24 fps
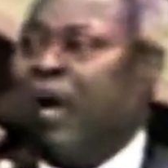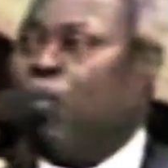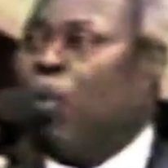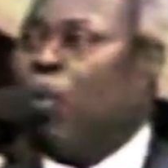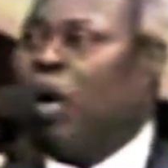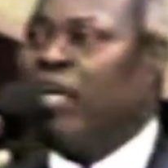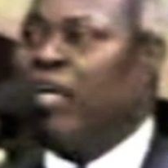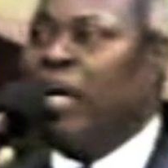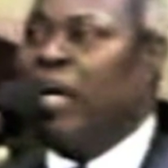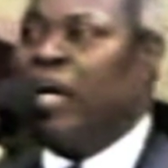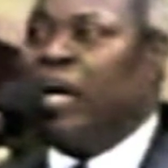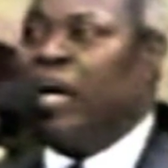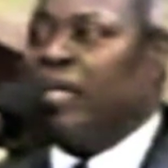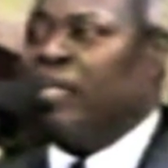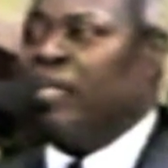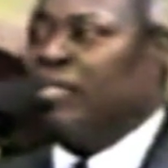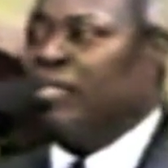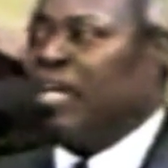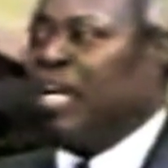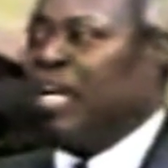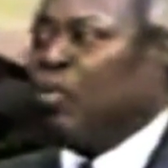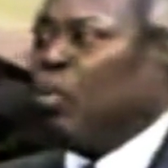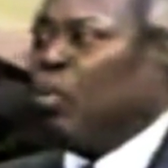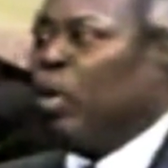are
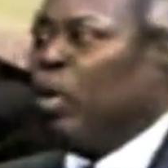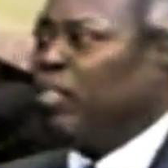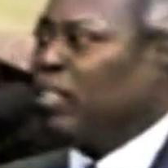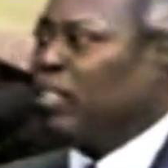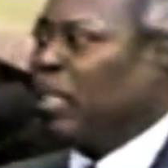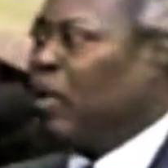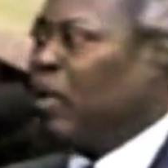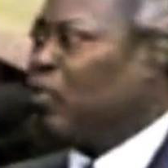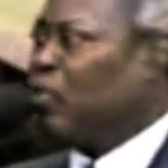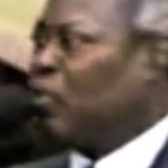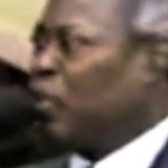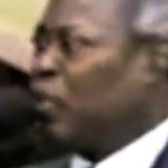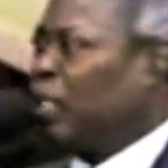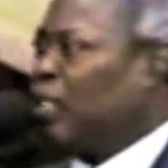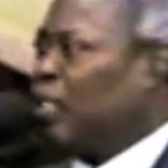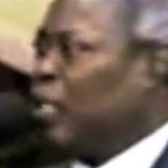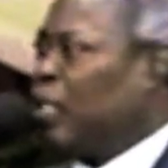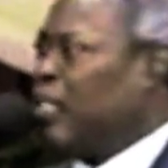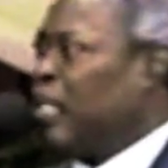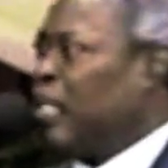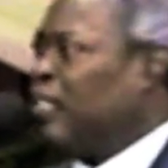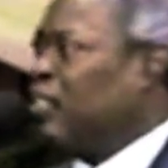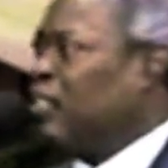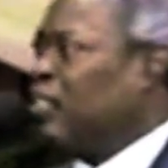100, 1,000
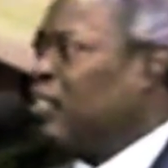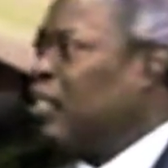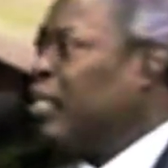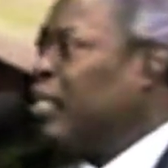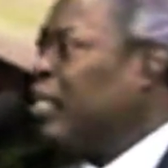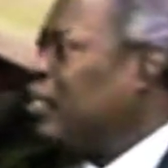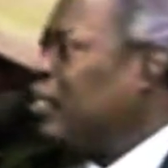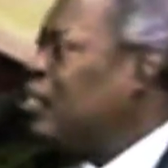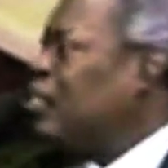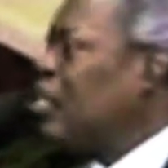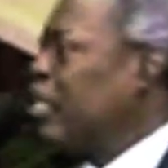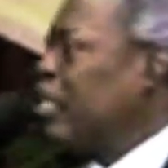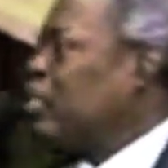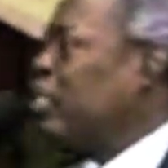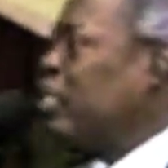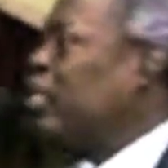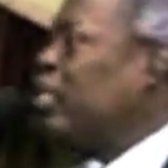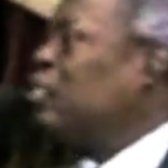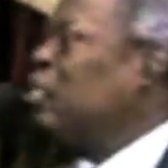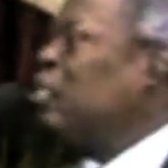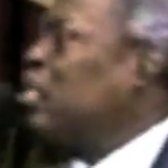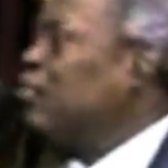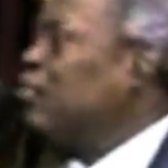other things that he has